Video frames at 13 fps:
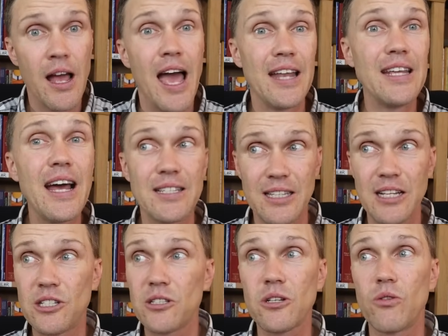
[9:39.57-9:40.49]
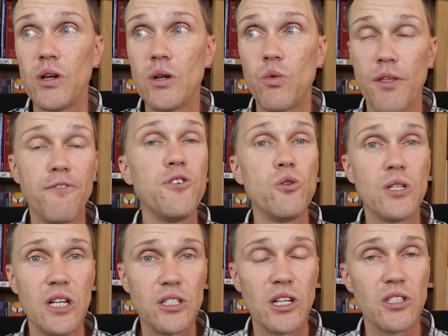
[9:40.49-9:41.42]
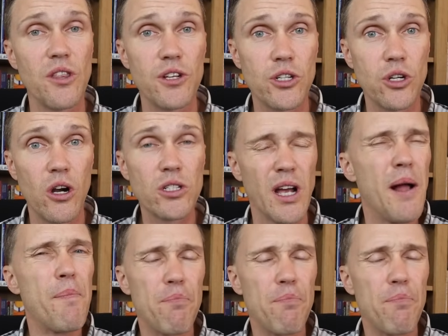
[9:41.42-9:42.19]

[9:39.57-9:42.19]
And yes, they disagreed with a few teachings in the church.